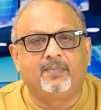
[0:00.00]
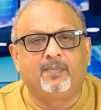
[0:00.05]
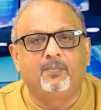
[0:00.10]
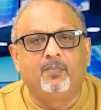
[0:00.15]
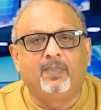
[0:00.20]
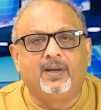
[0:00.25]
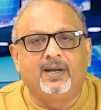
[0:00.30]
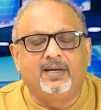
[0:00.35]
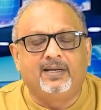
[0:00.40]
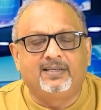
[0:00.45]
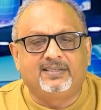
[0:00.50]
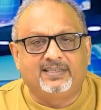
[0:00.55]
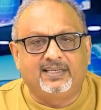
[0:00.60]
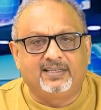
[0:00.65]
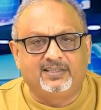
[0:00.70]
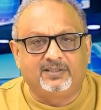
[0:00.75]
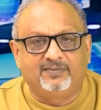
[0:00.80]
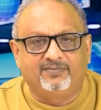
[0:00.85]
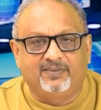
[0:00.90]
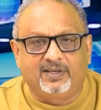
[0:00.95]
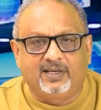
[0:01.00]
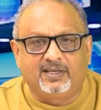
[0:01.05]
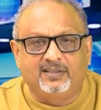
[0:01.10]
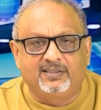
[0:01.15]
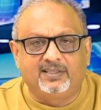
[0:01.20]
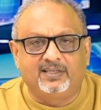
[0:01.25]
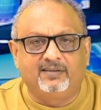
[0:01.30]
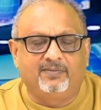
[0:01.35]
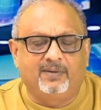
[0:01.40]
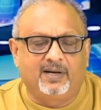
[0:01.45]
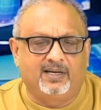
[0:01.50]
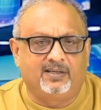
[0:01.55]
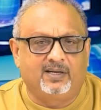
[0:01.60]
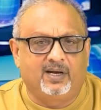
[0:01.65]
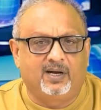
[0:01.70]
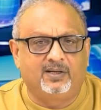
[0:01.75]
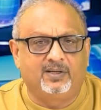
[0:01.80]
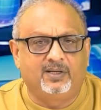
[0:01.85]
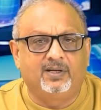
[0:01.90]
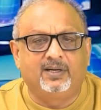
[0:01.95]
When a significant event
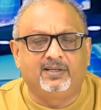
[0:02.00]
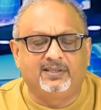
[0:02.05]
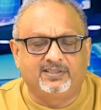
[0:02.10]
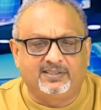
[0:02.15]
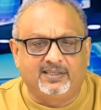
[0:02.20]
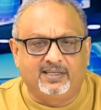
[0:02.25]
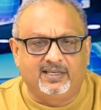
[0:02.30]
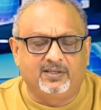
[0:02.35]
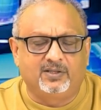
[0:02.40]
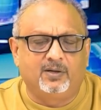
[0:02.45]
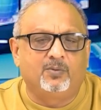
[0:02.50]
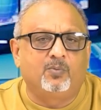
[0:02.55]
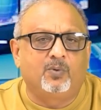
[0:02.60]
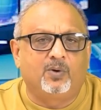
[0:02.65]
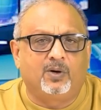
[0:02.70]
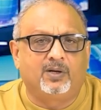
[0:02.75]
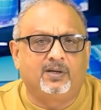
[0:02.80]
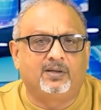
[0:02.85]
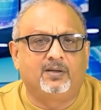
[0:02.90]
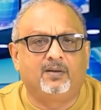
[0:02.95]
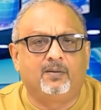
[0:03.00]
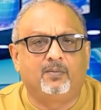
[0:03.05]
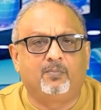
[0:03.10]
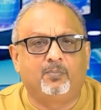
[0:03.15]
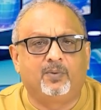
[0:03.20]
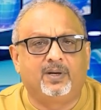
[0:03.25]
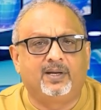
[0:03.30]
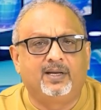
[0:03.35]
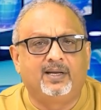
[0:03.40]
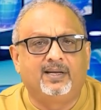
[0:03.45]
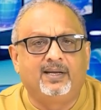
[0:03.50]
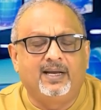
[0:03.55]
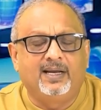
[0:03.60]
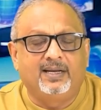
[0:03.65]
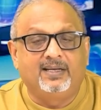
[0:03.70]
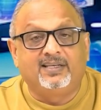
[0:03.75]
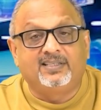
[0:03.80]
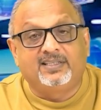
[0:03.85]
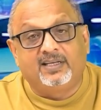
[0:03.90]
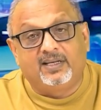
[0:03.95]
occurs in the world, whether
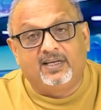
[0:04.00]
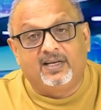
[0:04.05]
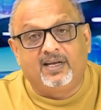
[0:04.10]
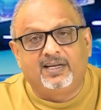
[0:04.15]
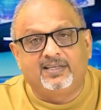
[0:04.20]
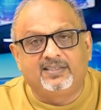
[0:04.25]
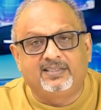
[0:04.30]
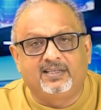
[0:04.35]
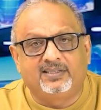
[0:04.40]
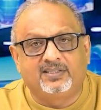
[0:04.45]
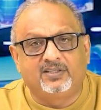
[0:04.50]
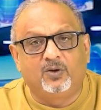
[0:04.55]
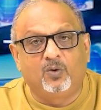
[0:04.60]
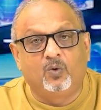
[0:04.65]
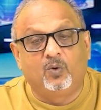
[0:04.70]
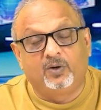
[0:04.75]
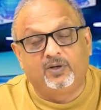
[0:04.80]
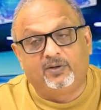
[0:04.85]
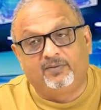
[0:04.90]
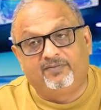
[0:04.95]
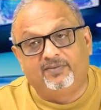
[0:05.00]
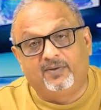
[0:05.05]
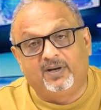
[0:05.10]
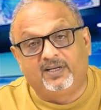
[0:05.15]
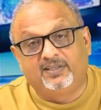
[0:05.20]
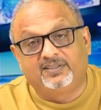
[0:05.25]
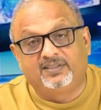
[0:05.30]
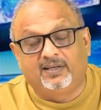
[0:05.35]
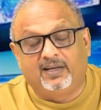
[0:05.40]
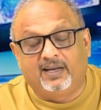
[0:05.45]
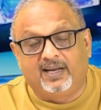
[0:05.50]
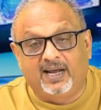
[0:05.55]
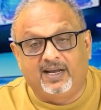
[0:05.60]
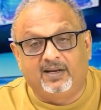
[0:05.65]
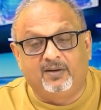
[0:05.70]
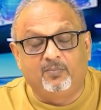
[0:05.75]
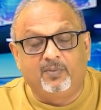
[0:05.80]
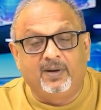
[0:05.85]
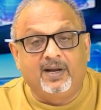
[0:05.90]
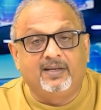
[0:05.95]
it is a crisis or a fast,
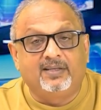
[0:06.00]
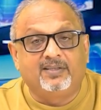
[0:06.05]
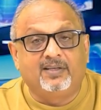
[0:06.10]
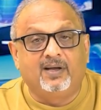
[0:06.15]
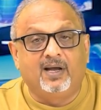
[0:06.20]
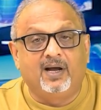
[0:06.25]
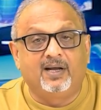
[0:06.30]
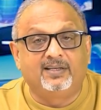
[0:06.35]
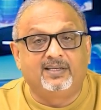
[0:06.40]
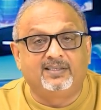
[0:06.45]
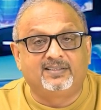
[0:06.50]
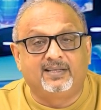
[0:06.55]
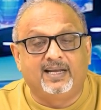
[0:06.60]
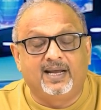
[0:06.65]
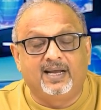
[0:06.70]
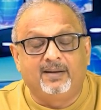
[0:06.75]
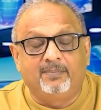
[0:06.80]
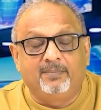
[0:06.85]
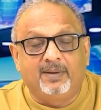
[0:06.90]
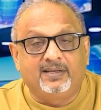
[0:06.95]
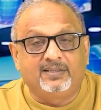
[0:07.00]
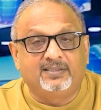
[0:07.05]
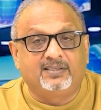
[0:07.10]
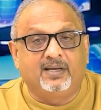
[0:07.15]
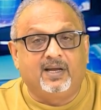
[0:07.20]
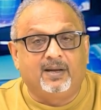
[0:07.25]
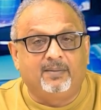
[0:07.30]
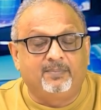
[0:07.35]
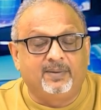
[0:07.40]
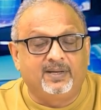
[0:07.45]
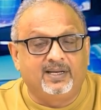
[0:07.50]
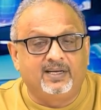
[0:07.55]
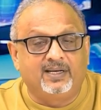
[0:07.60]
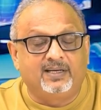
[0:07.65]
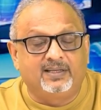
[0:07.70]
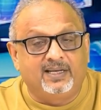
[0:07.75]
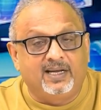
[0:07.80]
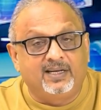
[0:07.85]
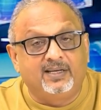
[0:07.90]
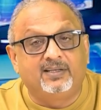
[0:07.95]
and when jihadist elements come in a
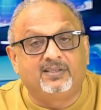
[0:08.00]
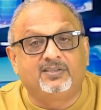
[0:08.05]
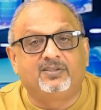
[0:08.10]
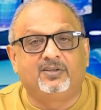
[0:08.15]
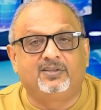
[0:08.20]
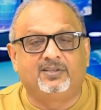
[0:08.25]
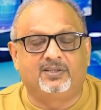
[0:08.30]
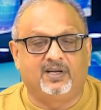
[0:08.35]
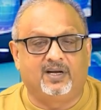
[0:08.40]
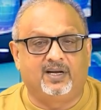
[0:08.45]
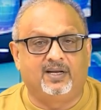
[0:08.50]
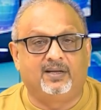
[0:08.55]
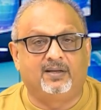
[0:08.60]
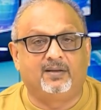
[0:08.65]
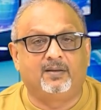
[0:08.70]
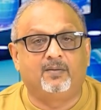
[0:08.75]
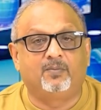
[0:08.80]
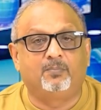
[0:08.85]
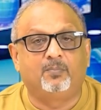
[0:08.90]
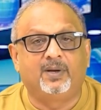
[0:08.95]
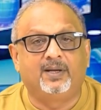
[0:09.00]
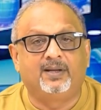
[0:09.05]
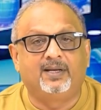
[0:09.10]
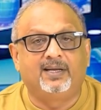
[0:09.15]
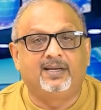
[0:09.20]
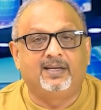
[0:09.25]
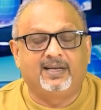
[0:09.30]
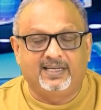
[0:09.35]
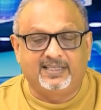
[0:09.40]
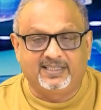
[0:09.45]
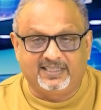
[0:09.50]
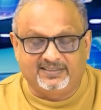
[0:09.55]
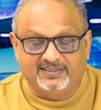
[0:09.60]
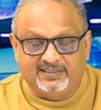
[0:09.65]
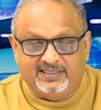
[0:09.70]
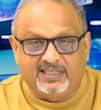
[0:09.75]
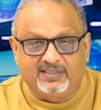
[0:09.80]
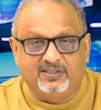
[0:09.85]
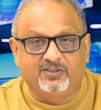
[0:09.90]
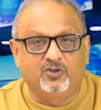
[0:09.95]
terrorist style, whether it is
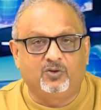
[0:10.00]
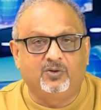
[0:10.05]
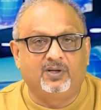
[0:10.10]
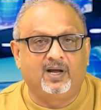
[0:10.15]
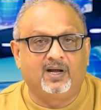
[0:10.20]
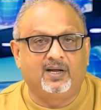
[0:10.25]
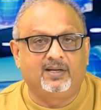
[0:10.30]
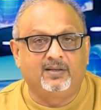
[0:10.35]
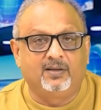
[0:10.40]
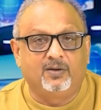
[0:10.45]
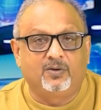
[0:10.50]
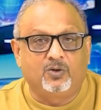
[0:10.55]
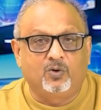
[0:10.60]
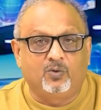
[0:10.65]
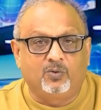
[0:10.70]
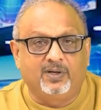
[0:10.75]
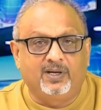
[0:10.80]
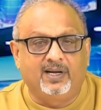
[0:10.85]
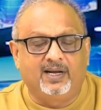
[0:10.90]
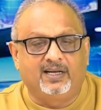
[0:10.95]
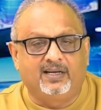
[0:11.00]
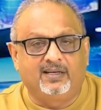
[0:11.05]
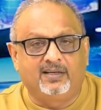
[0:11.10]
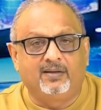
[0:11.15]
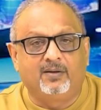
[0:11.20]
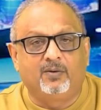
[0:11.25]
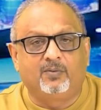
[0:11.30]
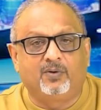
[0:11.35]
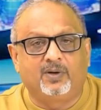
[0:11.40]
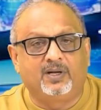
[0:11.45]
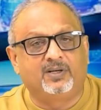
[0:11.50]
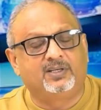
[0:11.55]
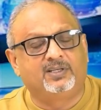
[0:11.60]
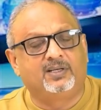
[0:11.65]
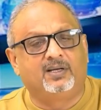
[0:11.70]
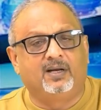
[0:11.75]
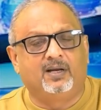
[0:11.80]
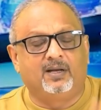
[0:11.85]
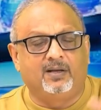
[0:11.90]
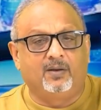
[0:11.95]
in Sudan, Ukraine,
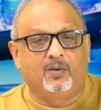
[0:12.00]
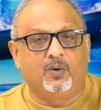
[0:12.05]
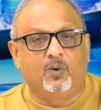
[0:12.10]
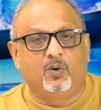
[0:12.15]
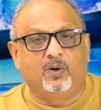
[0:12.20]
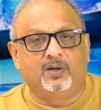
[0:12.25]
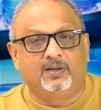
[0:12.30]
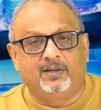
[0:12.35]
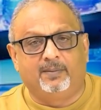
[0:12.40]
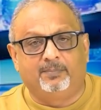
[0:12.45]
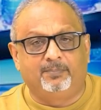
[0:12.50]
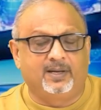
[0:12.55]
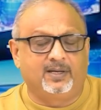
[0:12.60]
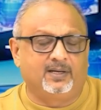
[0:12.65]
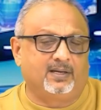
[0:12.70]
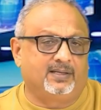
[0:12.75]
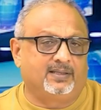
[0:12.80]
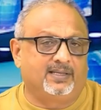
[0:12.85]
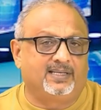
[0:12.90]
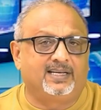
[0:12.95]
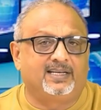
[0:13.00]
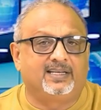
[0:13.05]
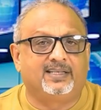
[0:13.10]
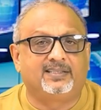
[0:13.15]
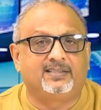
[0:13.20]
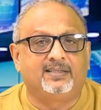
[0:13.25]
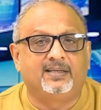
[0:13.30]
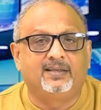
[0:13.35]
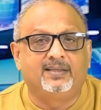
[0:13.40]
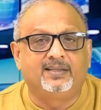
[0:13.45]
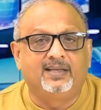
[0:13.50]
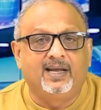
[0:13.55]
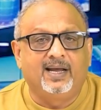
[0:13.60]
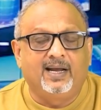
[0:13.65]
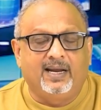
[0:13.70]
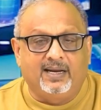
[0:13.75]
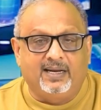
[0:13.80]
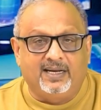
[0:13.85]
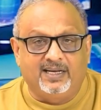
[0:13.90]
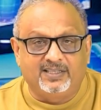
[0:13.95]
Russia, or the Middle East,
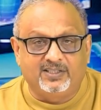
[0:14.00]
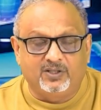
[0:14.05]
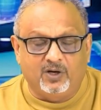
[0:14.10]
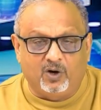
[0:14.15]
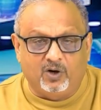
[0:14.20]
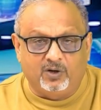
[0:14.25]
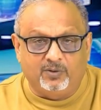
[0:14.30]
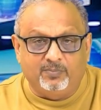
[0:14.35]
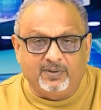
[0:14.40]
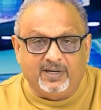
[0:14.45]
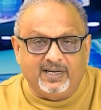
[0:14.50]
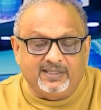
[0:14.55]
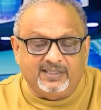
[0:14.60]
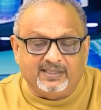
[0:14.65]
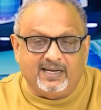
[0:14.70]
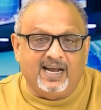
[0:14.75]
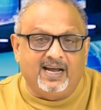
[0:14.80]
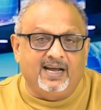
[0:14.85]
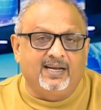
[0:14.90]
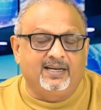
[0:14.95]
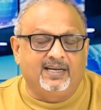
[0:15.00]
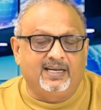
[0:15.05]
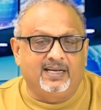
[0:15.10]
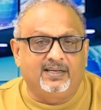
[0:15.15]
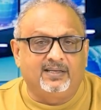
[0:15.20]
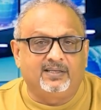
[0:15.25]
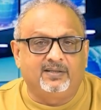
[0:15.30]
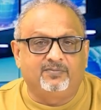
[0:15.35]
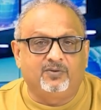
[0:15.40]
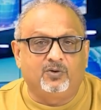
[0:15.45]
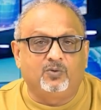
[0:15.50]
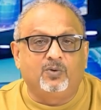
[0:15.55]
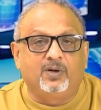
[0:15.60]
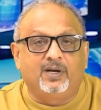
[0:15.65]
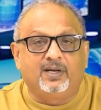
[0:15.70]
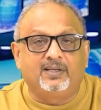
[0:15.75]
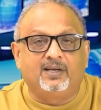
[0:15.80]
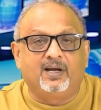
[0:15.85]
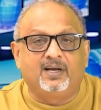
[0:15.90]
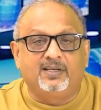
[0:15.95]
there is always an interview
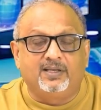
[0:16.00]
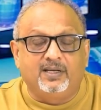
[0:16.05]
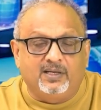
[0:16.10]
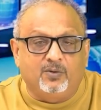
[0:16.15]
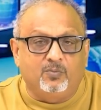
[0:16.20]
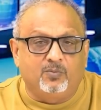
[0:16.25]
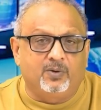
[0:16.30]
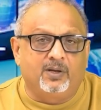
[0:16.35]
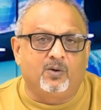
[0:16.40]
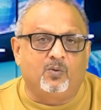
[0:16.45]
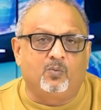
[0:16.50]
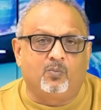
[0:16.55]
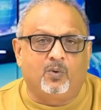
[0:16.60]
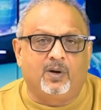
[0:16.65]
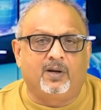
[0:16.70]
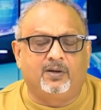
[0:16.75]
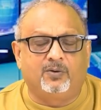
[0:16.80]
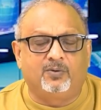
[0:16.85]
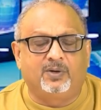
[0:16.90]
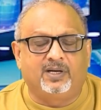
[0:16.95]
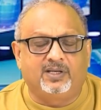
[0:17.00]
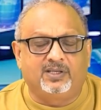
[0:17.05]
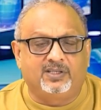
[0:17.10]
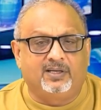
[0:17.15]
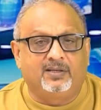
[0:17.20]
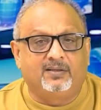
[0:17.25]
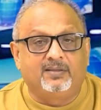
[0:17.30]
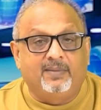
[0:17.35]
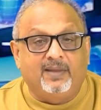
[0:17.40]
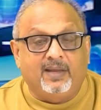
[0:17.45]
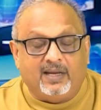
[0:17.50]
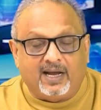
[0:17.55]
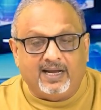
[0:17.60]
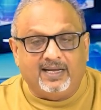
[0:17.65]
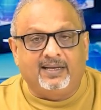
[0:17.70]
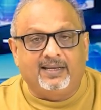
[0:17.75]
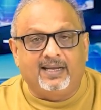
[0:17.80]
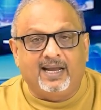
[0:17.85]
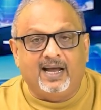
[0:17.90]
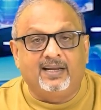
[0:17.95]
conducted with one Russian.
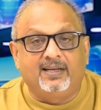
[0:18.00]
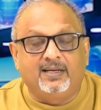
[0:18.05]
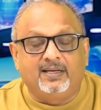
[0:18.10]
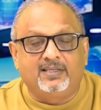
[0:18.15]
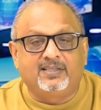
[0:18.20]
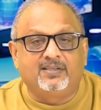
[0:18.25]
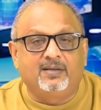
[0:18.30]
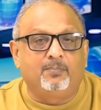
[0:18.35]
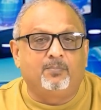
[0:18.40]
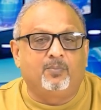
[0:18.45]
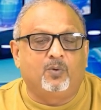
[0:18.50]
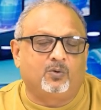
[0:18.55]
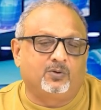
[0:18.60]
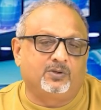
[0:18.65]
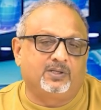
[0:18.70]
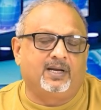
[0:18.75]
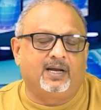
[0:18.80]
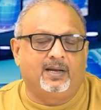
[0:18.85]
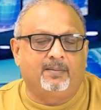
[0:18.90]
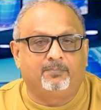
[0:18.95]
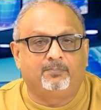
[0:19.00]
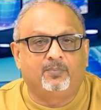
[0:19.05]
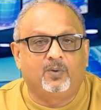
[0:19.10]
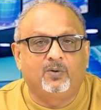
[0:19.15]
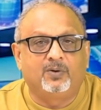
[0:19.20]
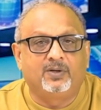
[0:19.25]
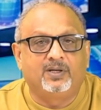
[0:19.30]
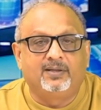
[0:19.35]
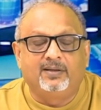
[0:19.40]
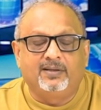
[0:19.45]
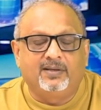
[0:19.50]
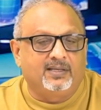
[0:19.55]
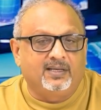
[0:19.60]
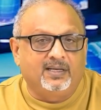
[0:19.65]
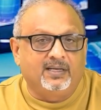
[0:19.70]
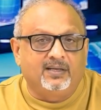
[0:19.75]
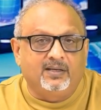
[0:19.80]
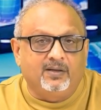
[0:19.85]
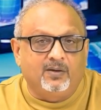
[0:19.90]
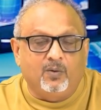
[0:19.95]
And that is the most important
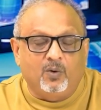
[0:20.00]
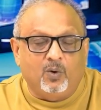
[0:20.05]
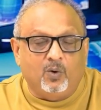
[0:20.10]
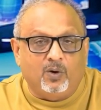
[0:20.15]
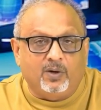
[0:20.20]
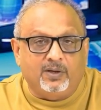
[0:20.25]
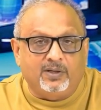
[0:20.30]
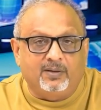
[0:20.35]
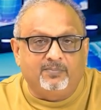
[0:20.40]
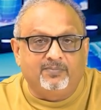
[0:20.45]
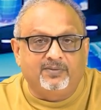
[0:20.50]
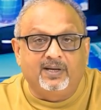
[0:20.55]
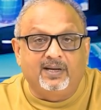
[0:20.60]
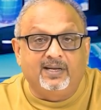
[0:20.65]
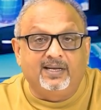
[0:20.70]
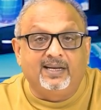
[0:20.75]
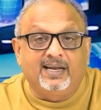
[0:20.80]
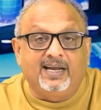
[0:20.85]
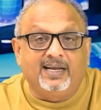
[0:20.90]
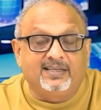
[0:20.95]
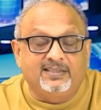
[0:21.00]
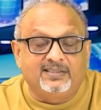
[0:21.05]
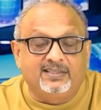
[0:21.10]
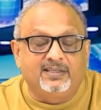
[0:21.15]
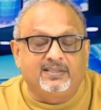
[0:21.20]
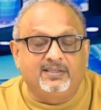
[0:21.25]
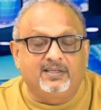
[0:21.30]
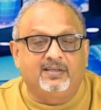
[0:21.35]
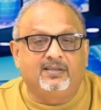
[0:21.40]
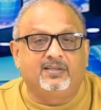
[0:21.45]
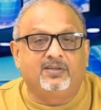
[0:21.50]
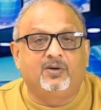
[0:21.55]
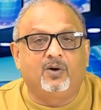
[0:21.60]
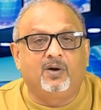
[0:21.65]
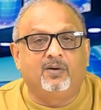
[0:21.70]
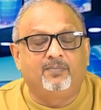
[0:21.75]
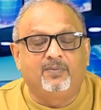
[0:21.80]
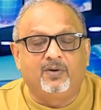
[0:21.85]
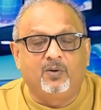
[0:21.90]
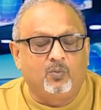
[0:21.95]
thing, or the very existence
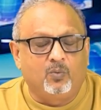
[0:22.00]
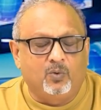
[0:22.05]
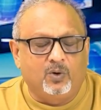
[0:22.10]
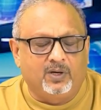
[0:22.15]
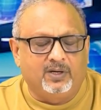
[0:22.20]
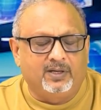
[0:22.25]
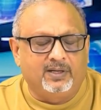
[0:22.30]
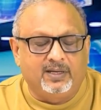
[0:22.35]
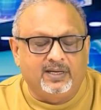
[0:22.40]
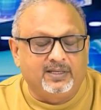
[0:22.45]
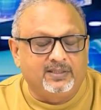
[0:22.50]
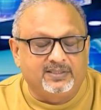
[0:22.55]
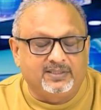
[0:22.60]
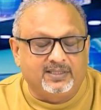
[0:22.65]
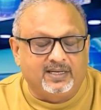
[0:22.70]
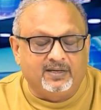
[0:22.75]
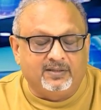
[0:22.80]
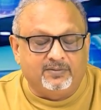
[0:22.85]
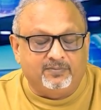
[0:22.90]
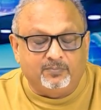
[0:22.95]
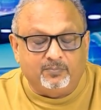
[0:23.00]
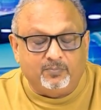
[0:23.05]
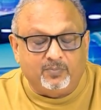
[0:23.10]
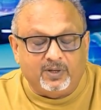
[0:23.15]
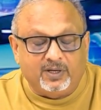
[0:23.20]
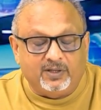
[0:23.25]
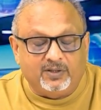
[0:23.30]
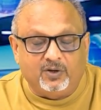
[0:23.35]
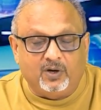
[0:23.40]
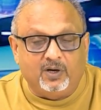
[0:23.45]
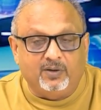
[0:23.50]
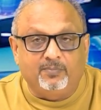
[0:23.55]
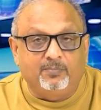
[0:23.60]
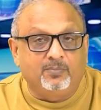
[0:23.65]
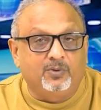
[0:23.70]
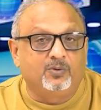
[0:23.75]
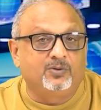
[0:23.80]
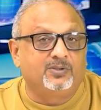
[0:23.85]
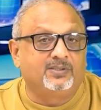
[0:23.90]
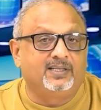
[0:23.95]
of the world itself will not
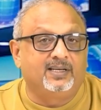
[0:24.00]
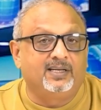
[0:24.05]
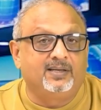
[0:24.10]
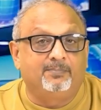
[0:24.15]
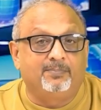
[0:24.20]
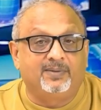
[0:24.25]
proceed